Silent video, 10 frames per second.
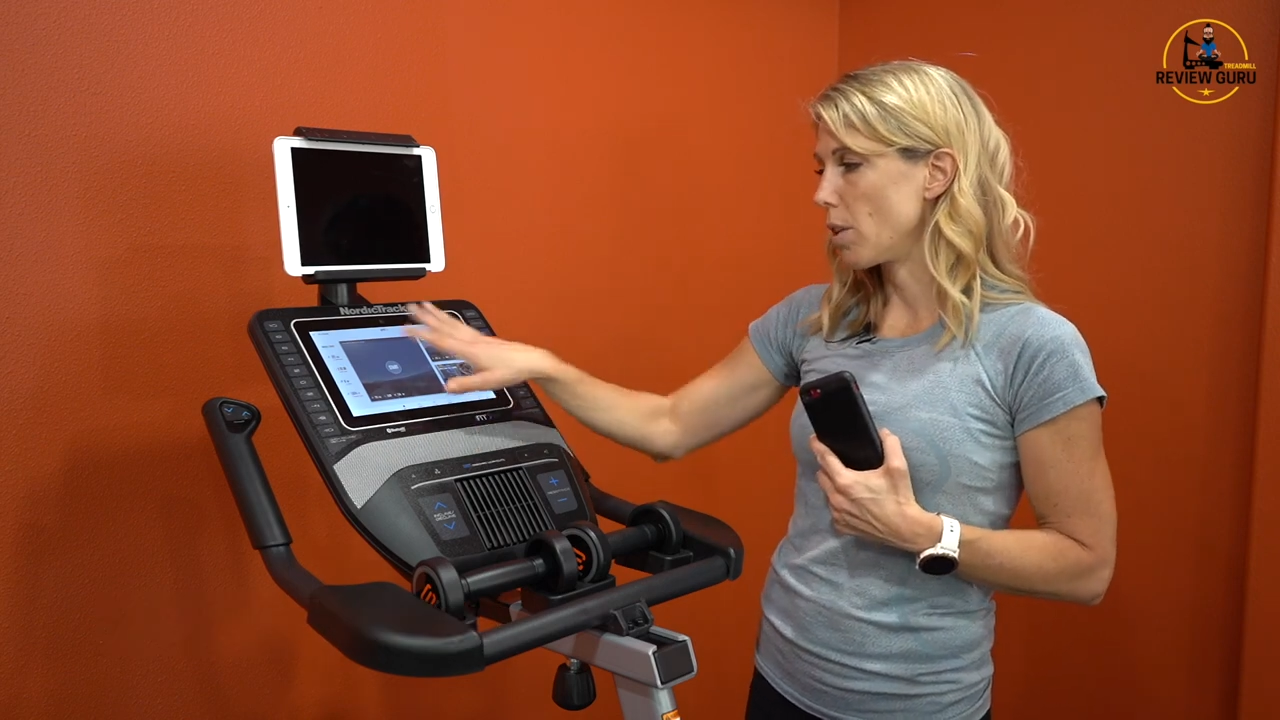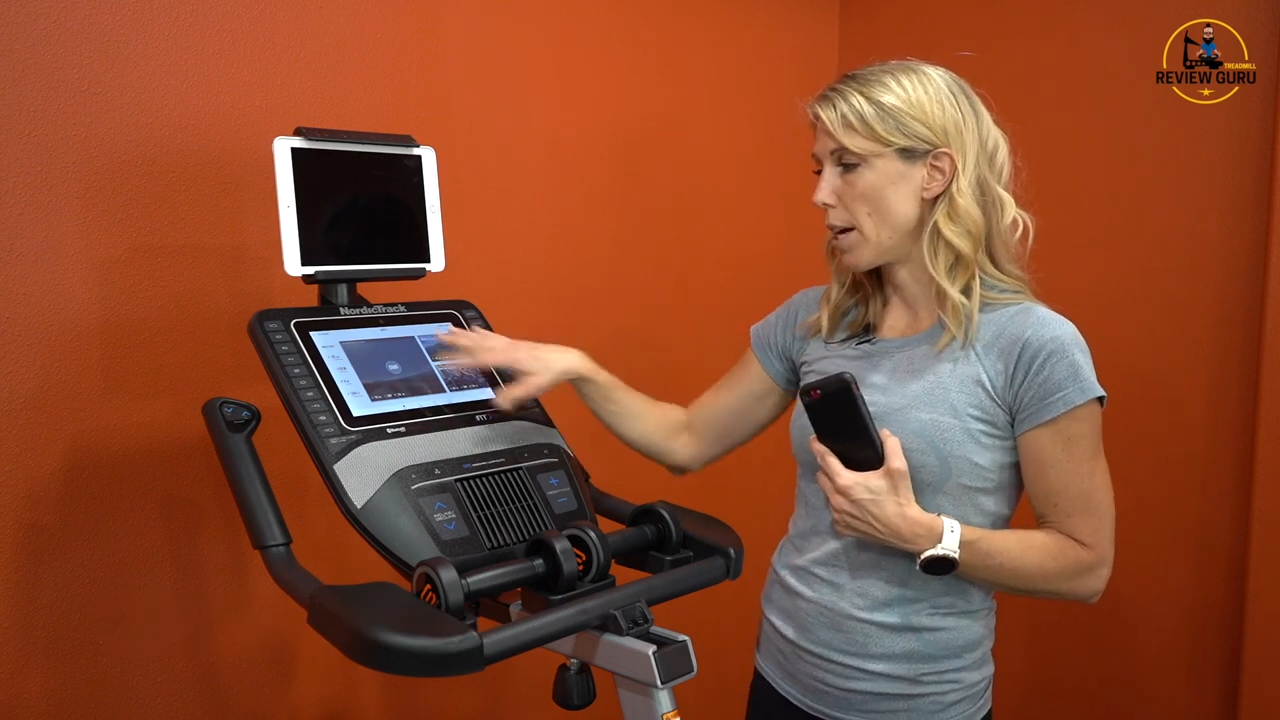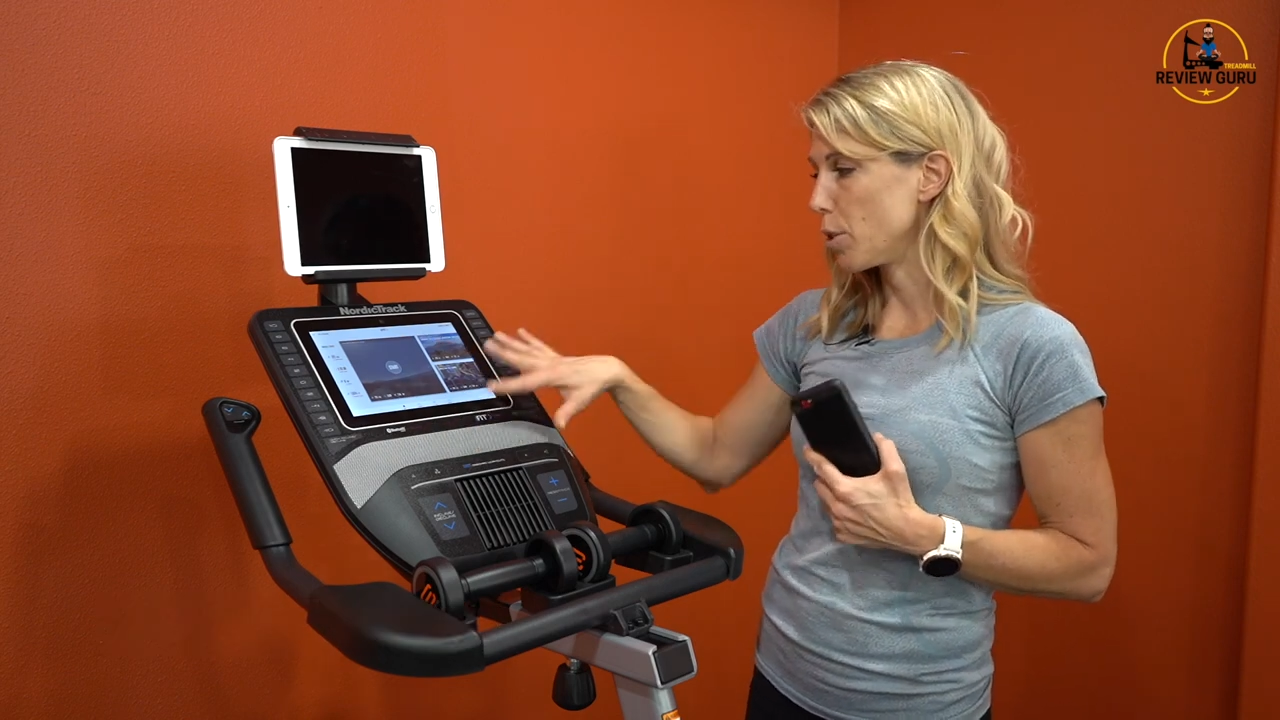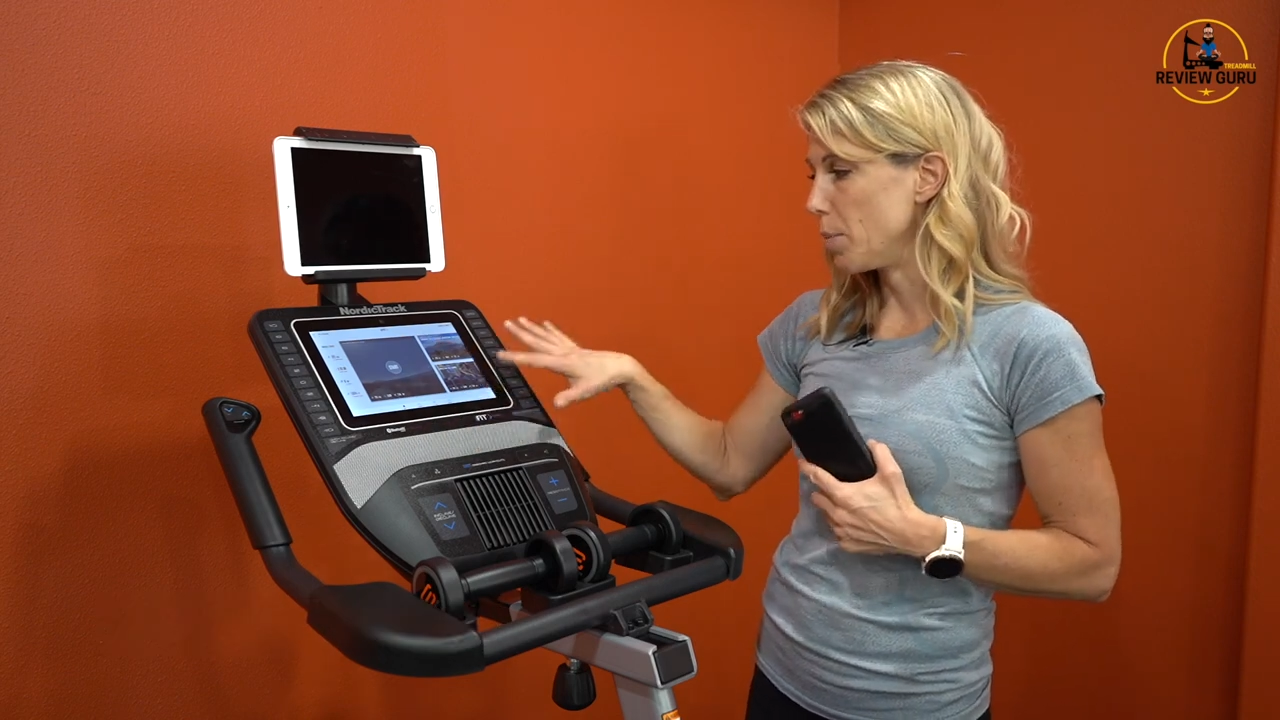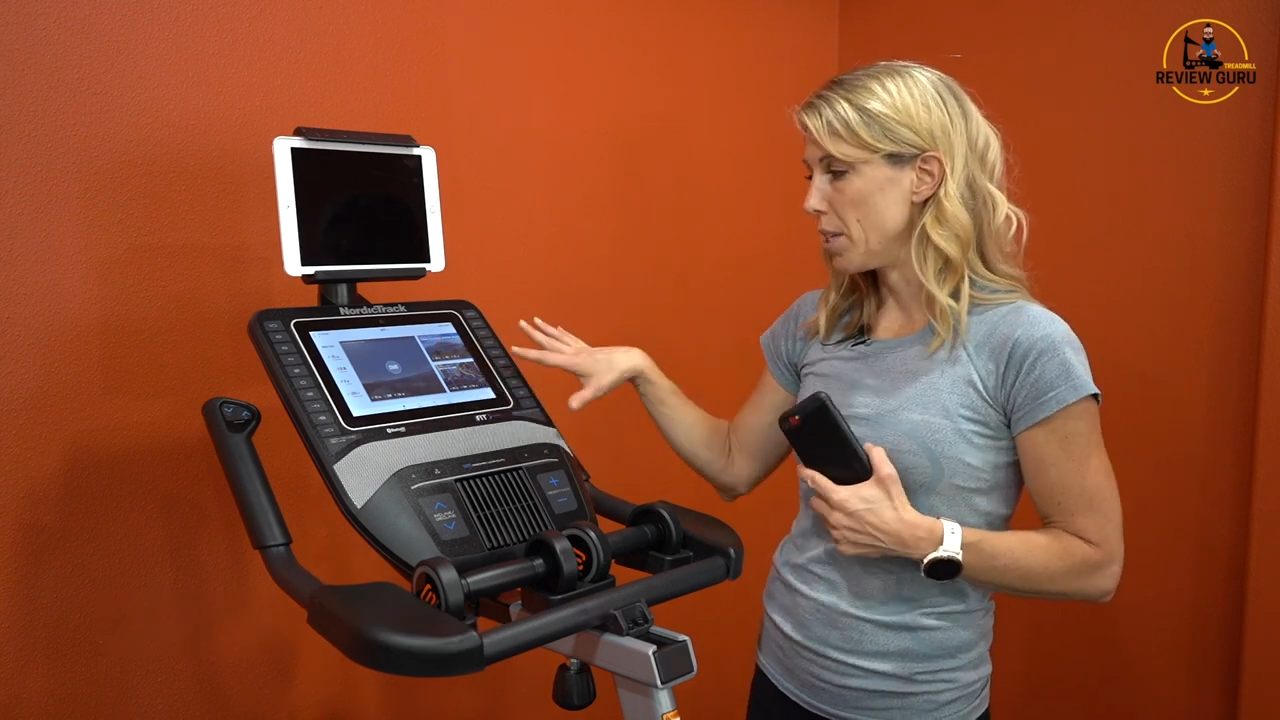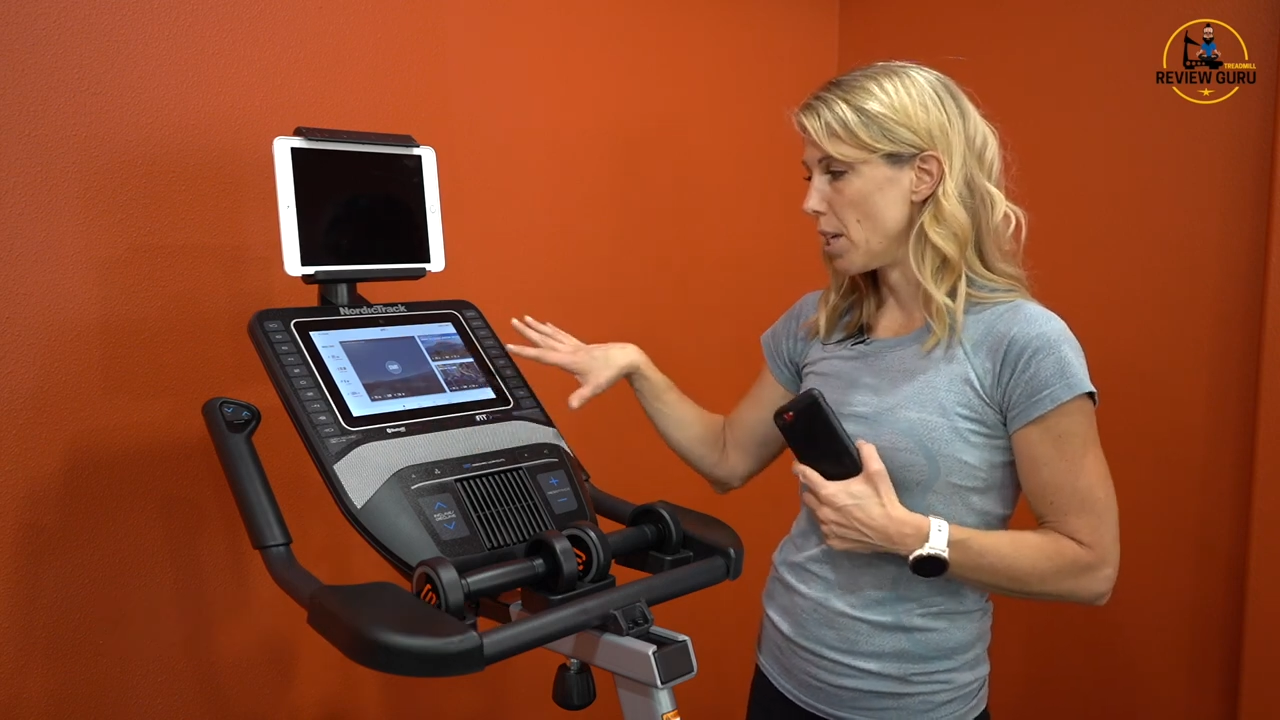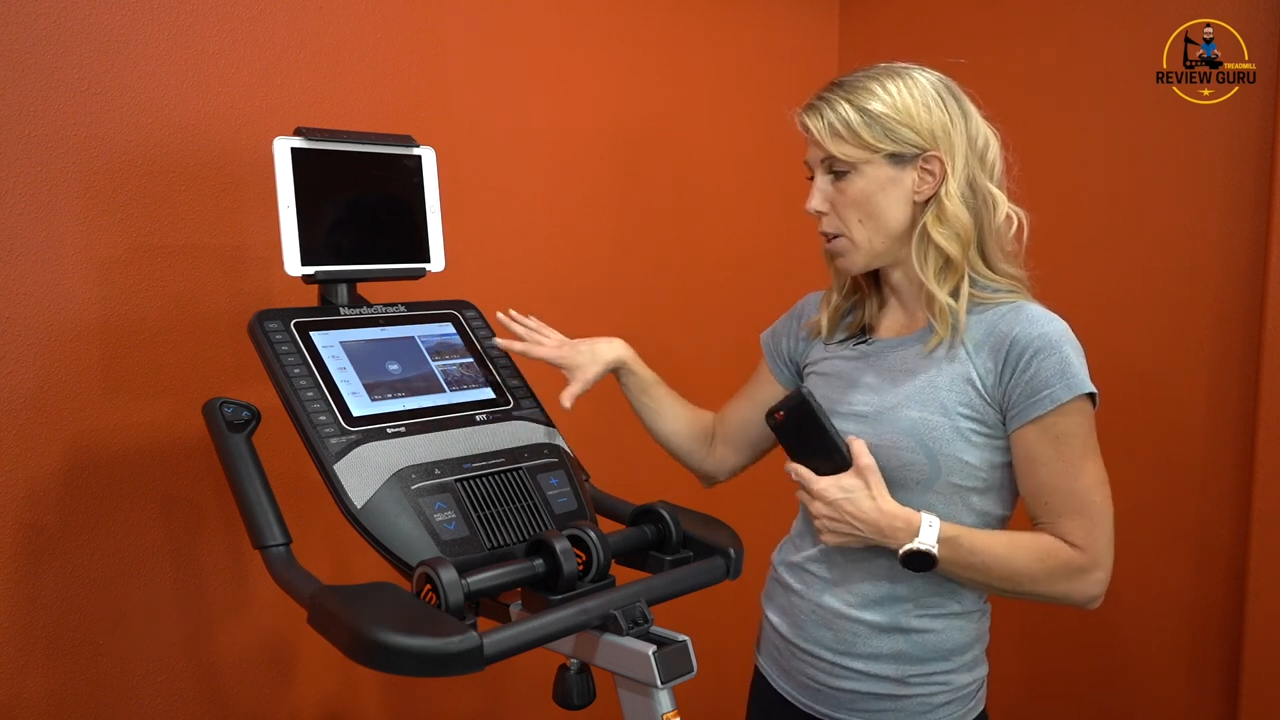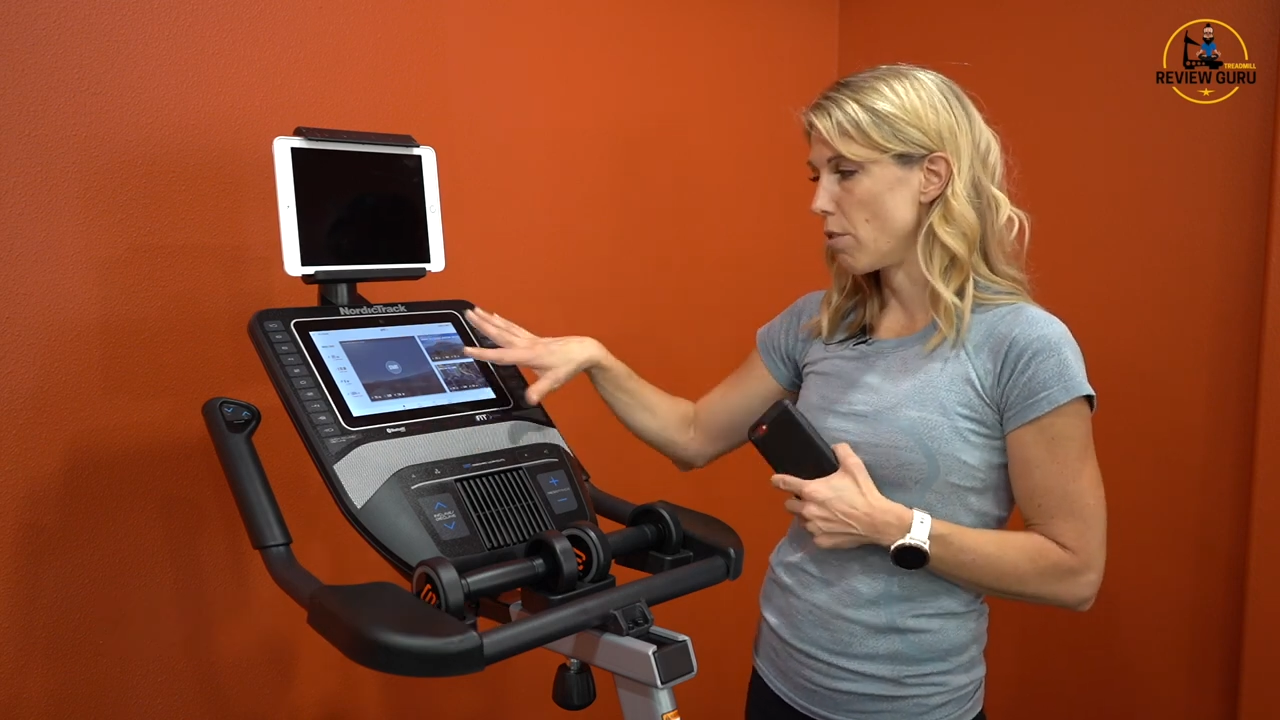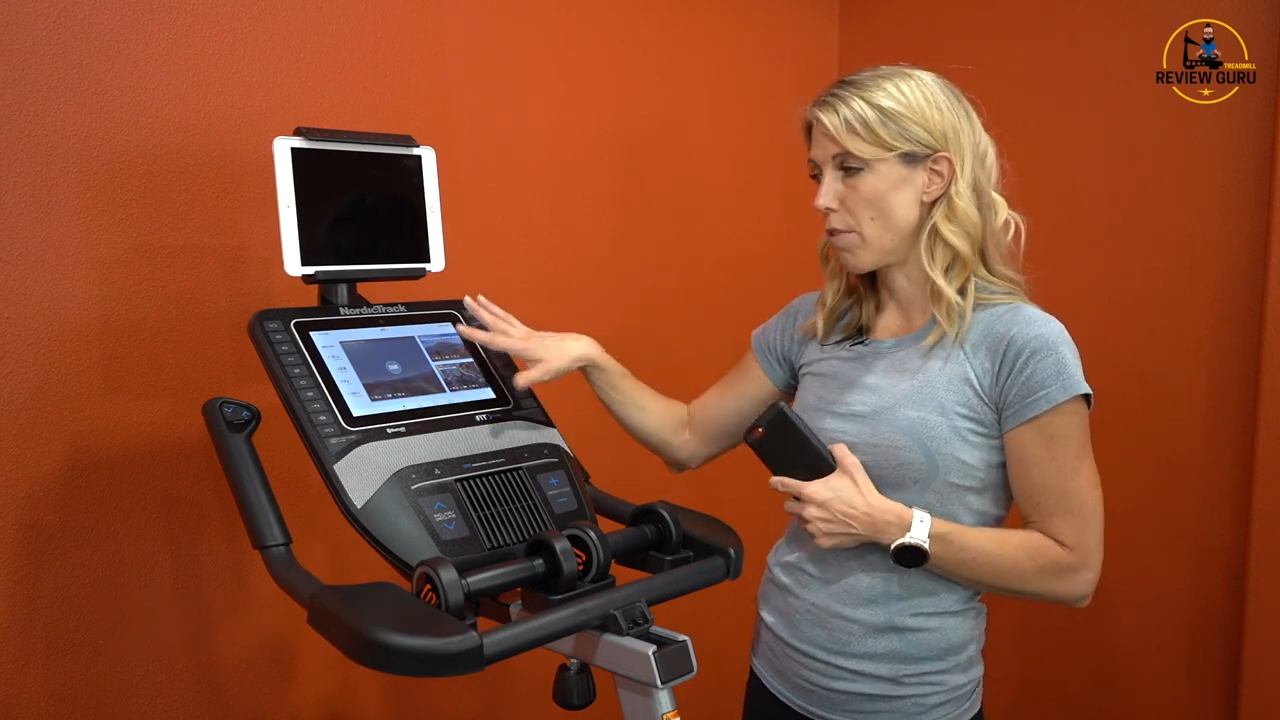allows me to hear the